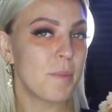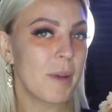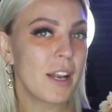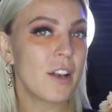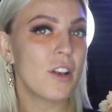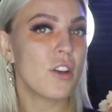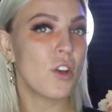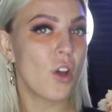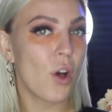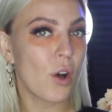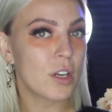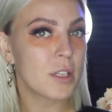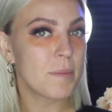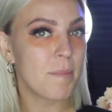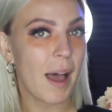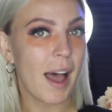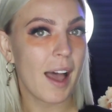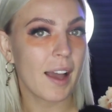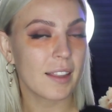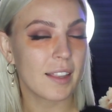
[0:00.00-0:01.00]
been knocked
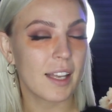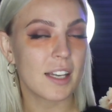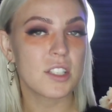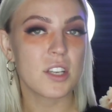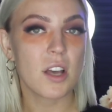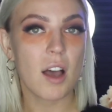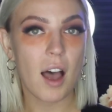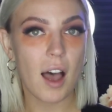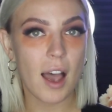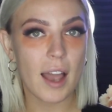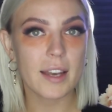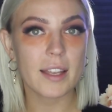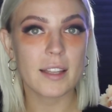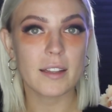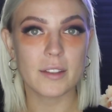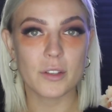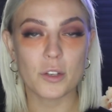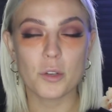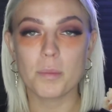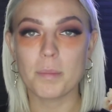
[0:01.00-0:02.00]
back that tiny
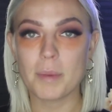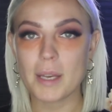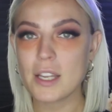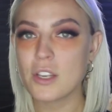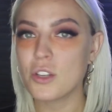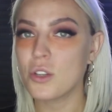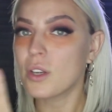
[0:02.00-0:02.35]
little bit.